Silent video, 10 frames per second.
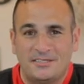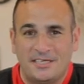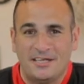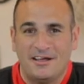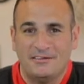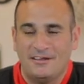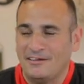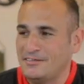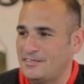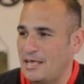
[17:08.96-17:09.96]
sitting on
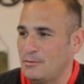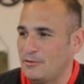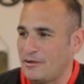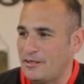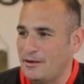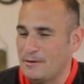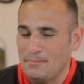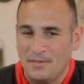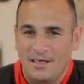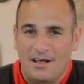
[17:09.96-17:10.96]
the table right here?
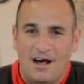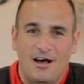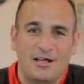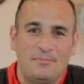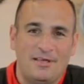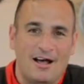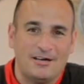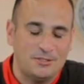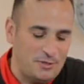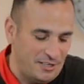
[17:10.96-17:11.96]
I'm gonna be
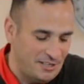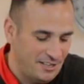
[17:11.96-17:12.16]
honest with you.